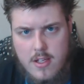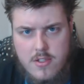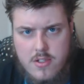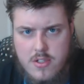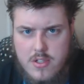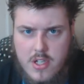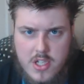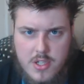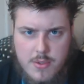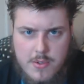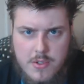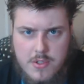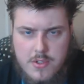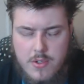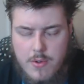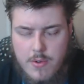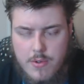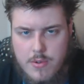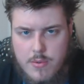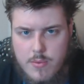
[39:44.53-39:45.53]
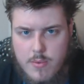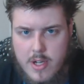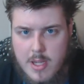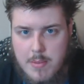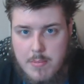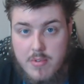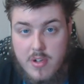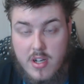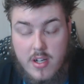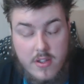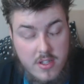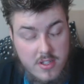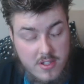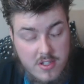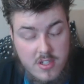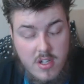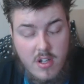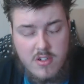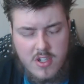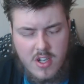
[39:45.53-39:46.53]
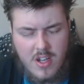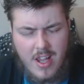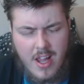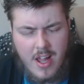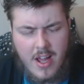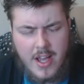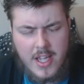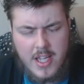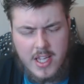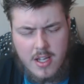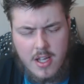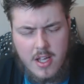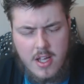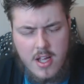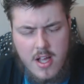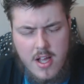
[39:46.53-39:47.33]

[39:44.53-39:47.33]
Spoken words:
sexual assault or rape, such a lie